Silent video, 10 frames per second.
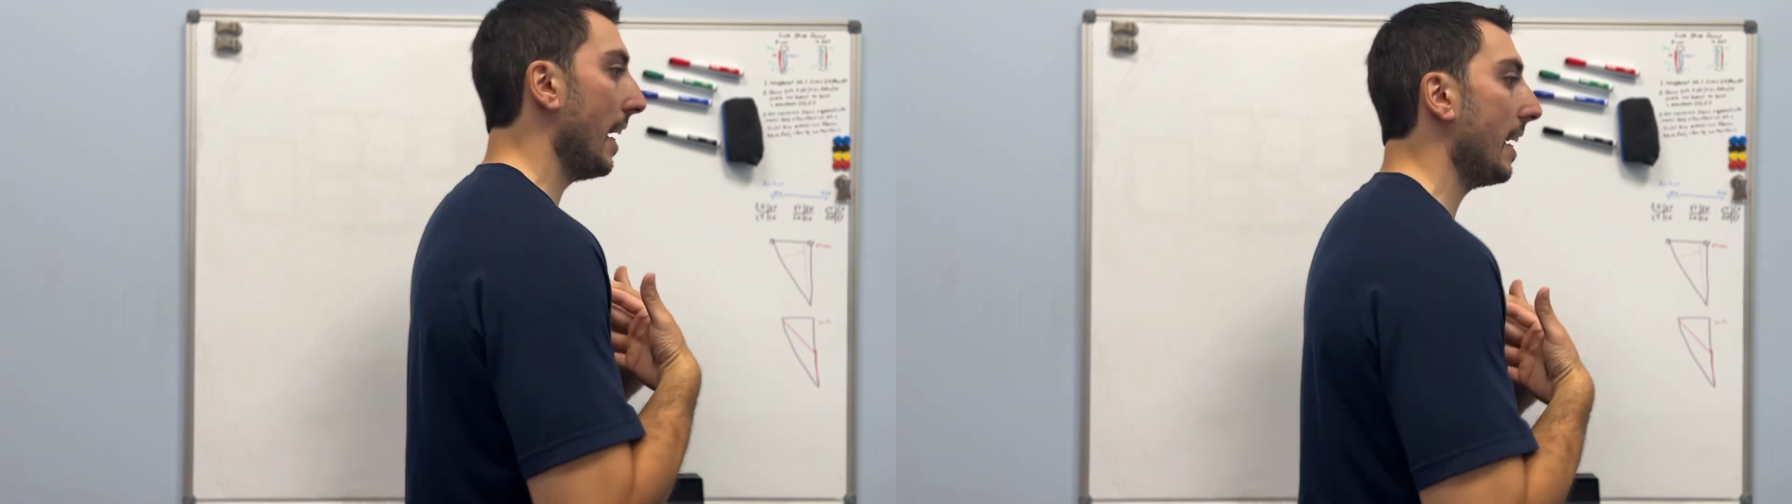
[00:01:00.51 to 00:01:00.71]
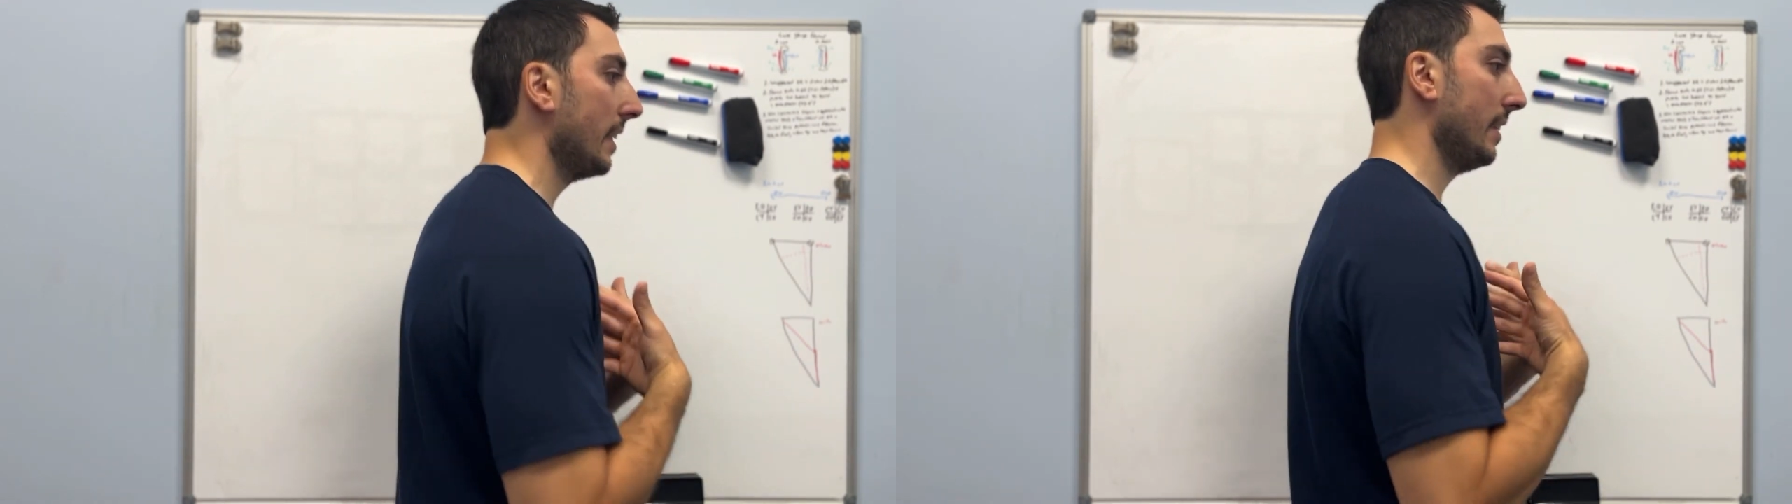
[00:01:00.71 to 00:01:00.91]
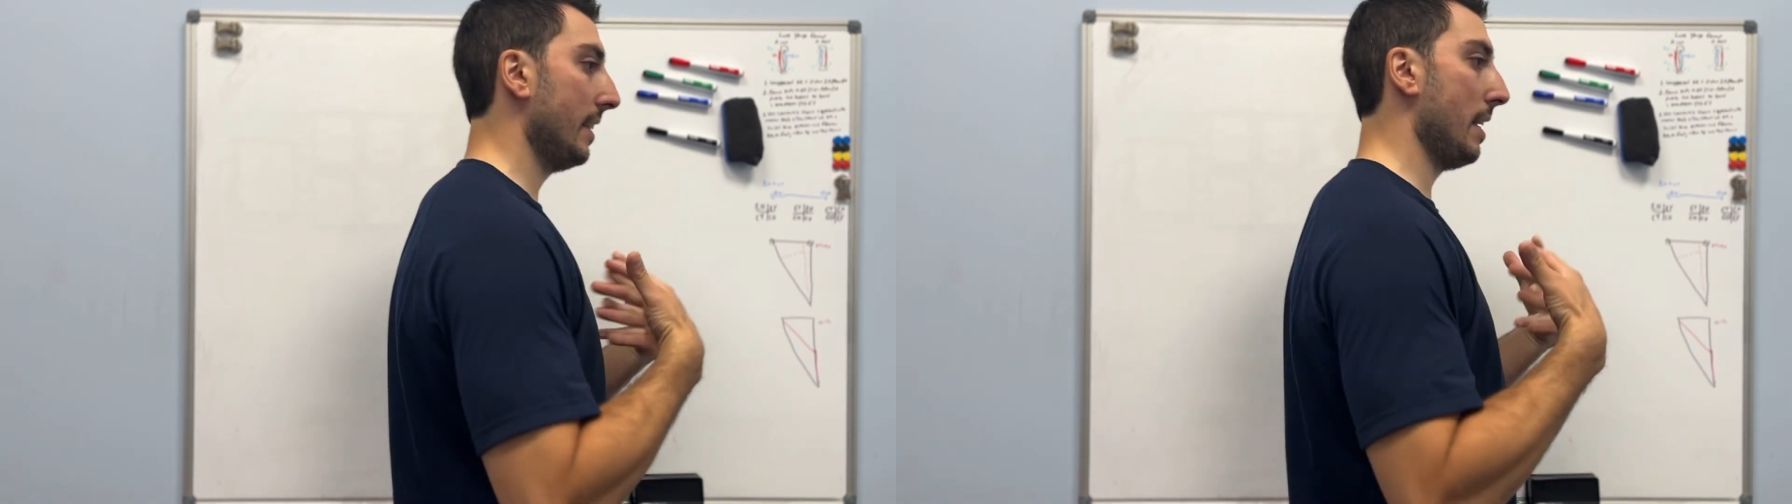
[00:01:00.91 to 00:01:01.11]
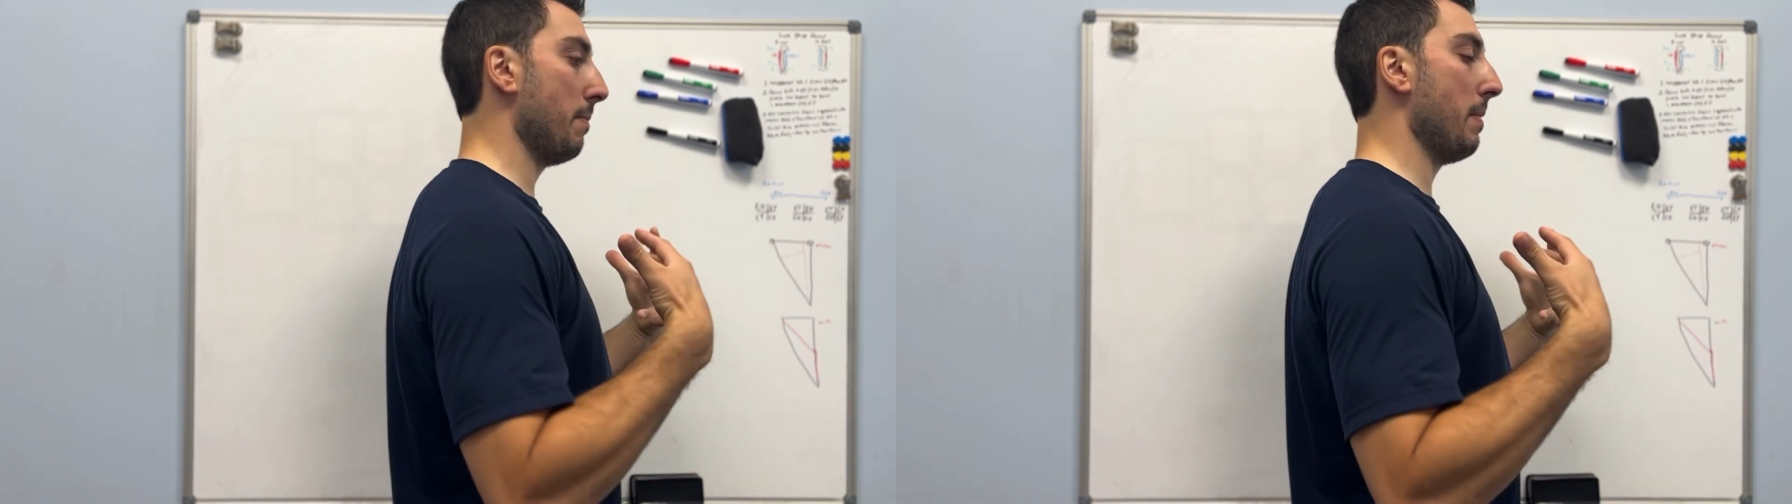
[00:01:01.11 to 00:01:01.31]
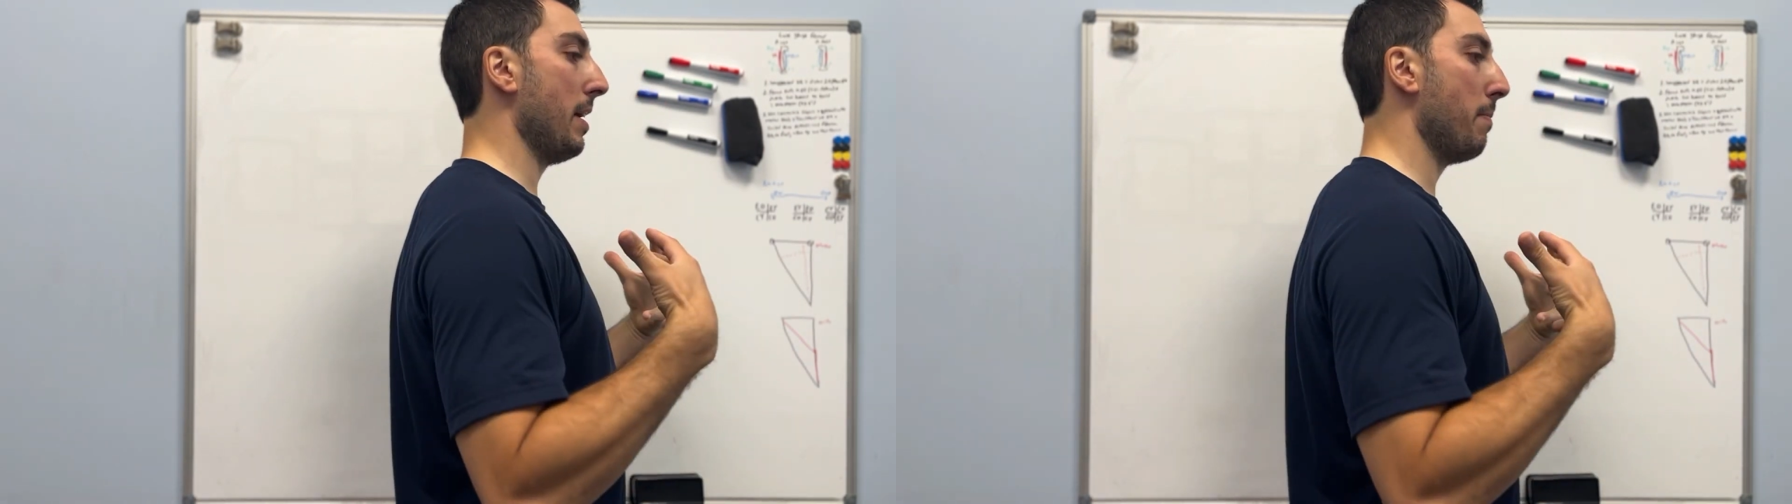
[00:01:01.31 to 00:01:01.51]
extend
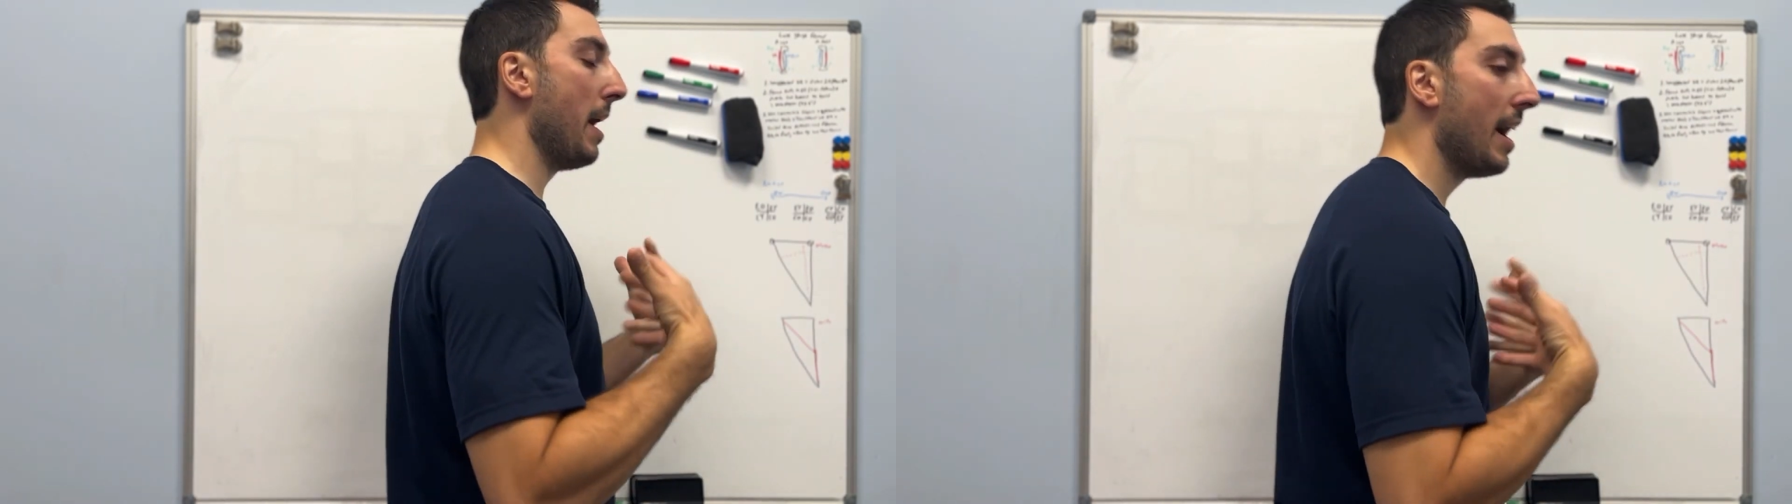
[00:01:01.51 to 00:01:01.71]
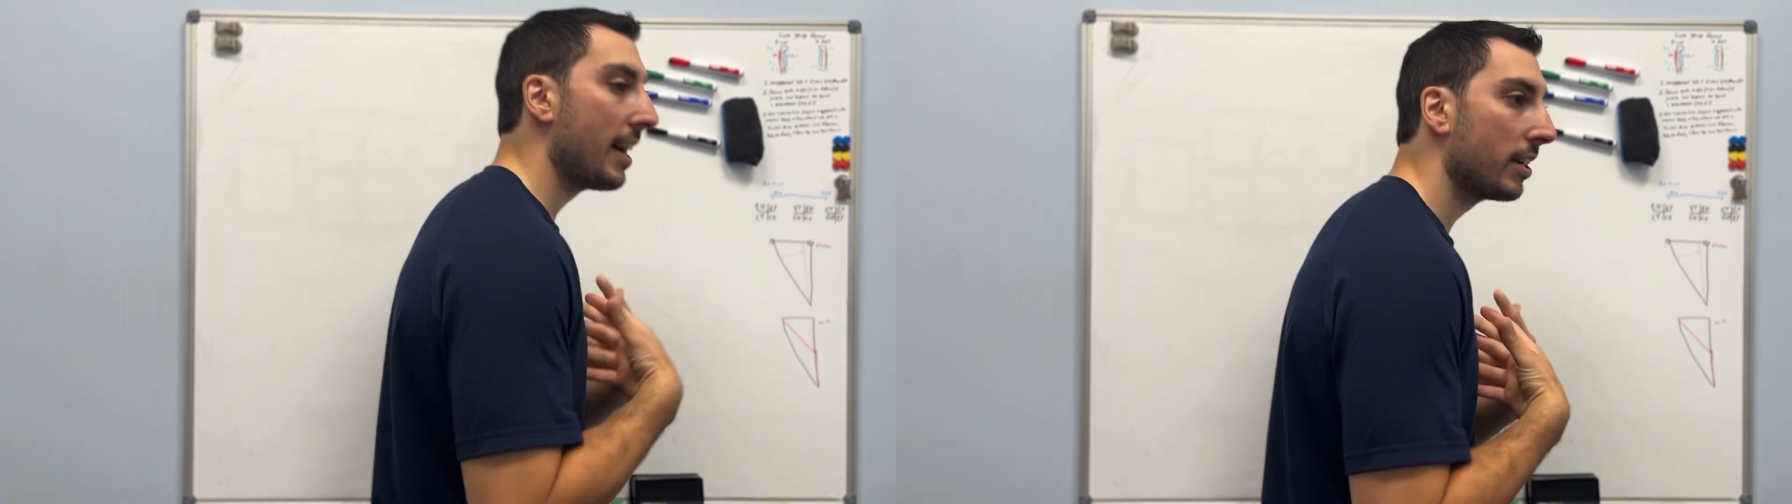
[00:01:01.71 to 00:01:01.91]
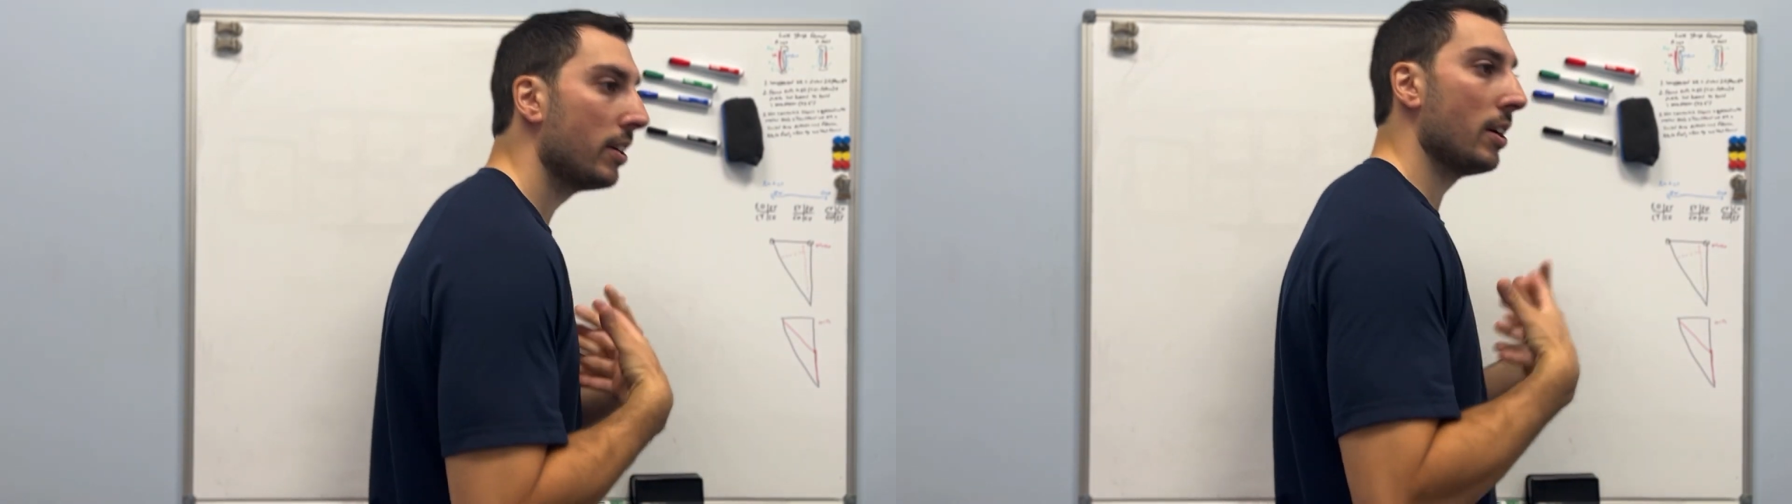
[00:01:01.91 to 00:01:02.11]
my back